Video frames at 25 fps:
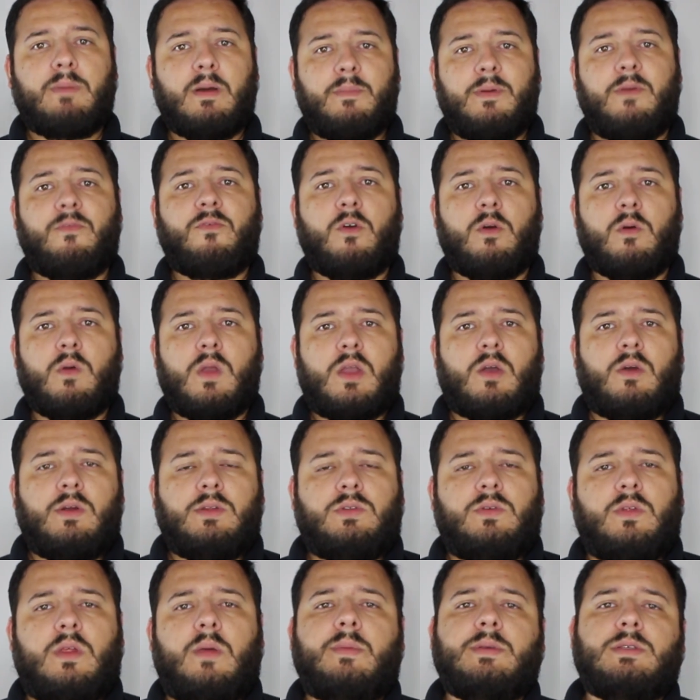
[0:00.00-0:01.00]
But before we go
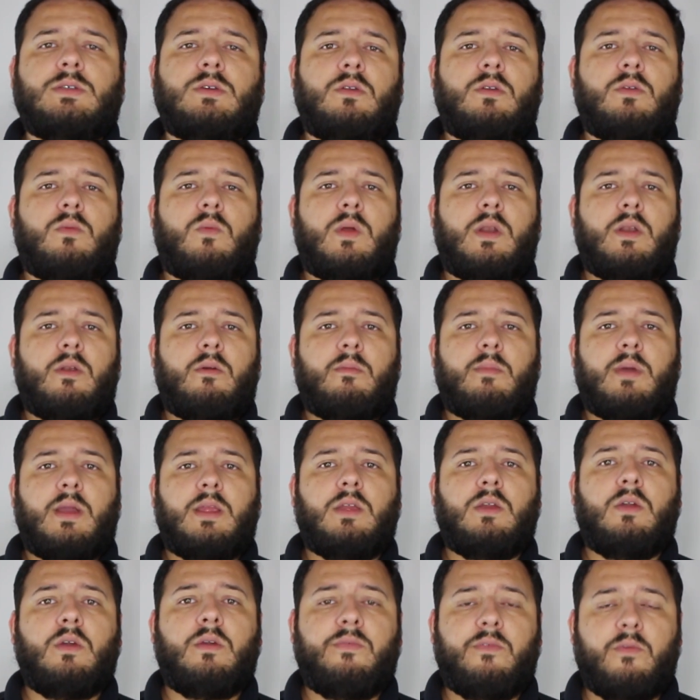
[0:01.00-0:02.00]
into the episode, I want to
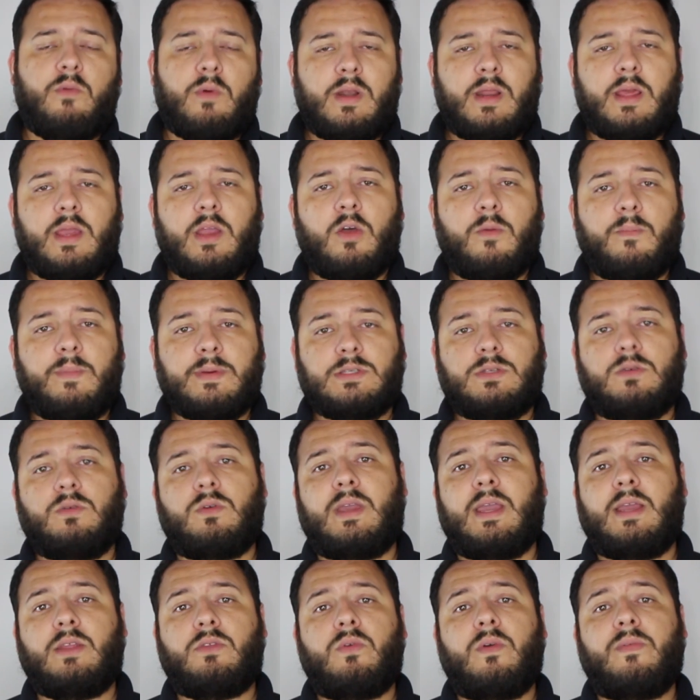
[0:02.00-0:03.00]
remind you, if you want to help us
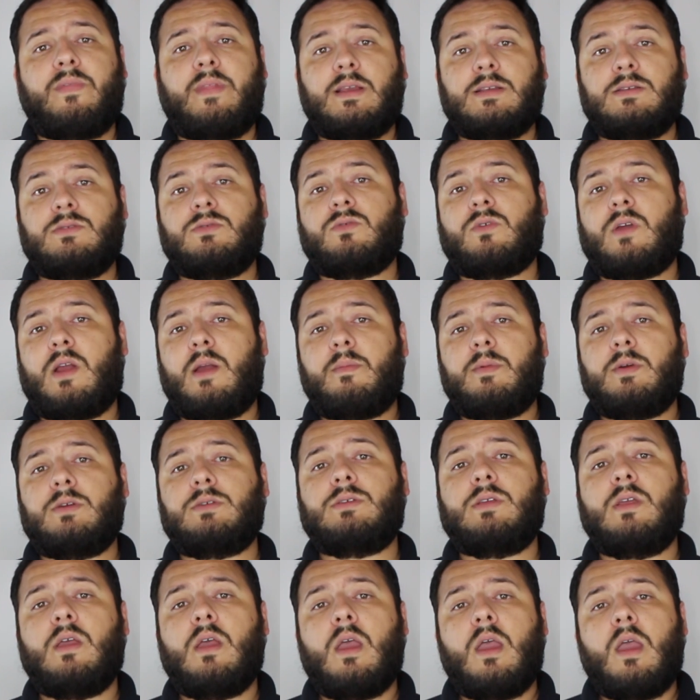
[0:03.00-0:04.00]
to get to 1,000
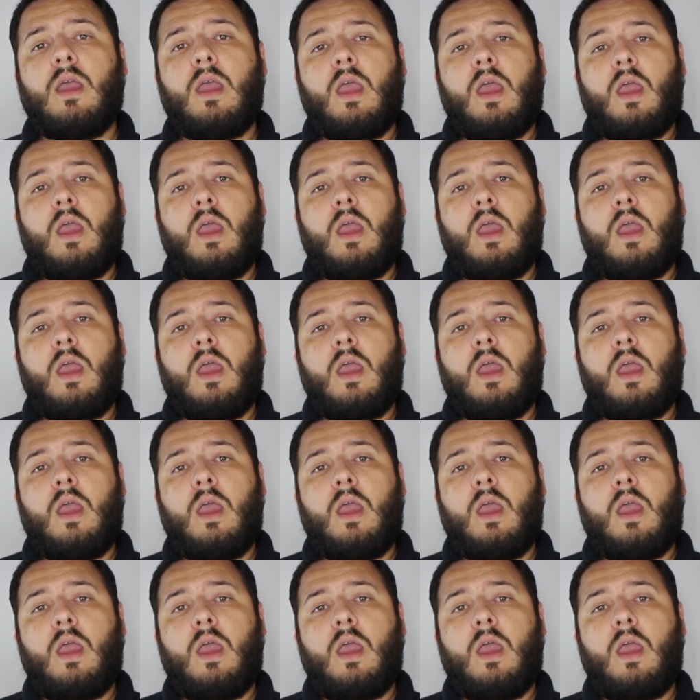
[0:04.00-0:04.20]
subscribers,